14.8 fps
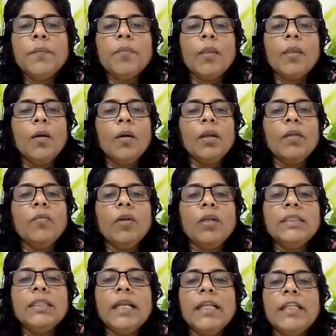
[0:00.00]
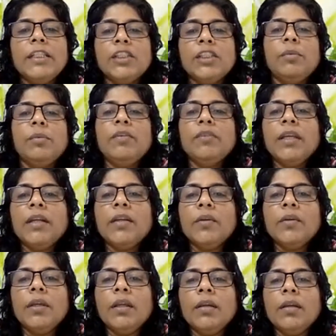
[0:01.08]
Okay, what is the instrument we are
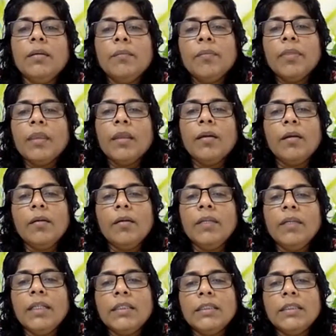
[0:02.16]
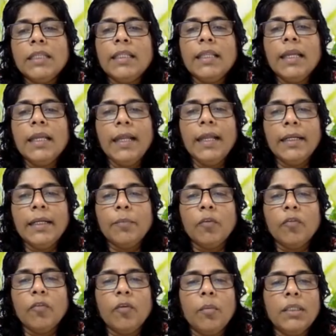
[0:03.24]
doing? We are seeing the entry
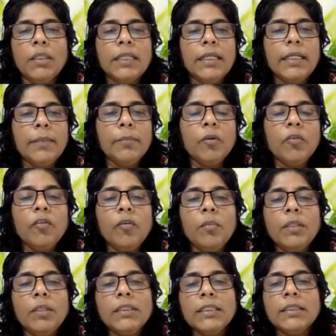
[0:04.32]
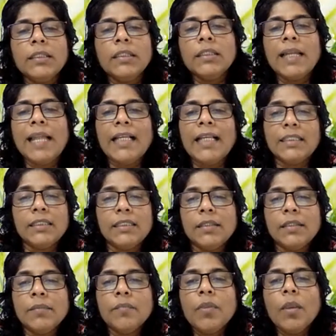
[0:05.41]
performance. Entry performance is the class.
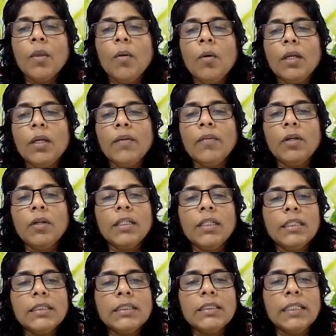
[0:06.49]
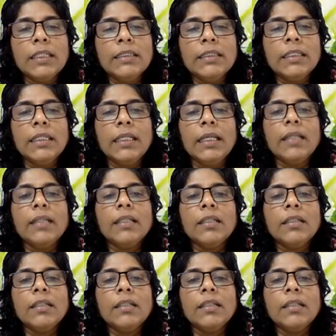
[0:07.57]
Okay, what are the skills here the